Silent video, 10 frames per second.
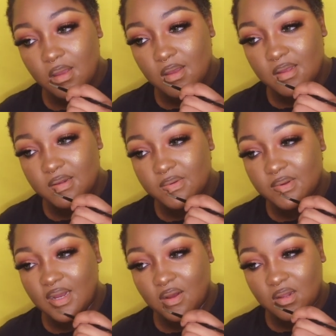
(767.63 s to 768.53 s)
I
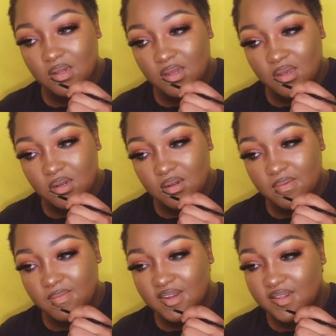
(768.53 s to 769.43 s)
do outline
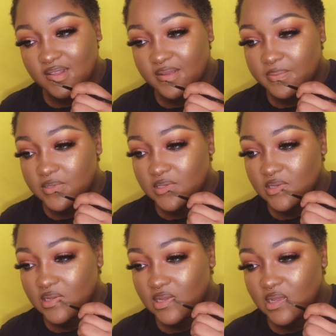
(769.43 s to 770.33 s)
my
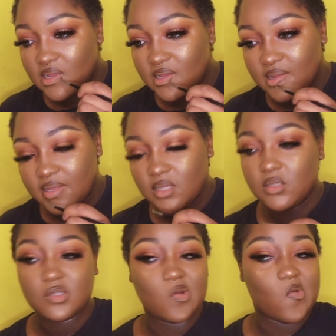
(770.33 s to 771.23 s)
lips
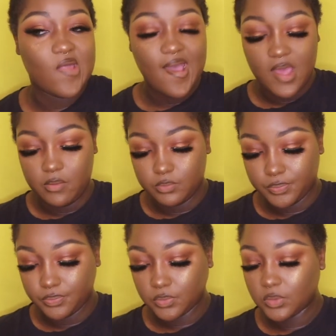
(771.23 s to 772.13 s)
so that
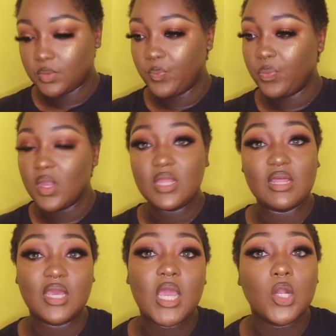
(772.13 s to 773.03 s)

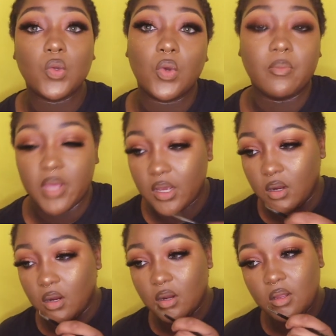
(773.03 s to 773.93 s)
they can look
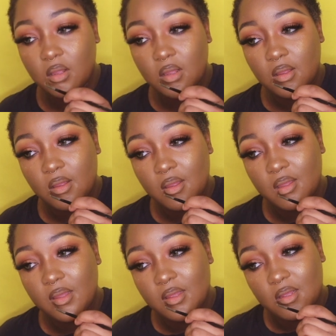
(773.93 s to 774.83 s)
bigger.
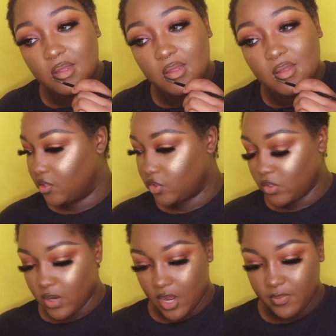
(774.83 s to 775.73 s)
And
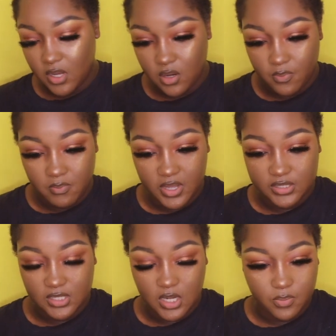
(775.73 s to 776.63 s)
so I'm gonna
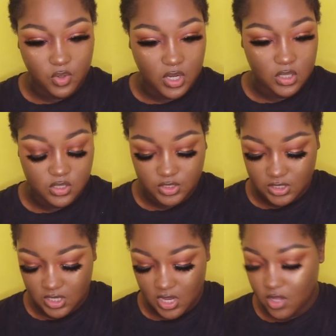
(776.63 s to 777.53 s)
mix a couple colors
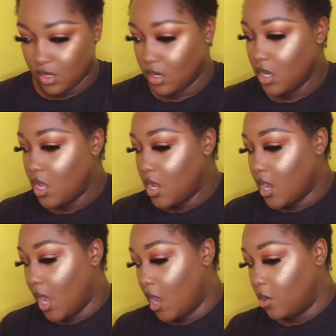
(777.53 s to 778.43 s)
together.
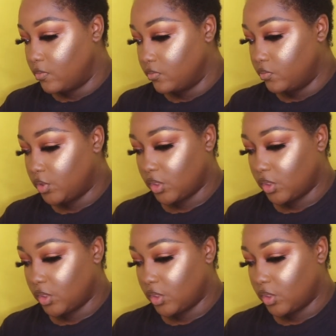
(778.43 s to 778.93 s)
We're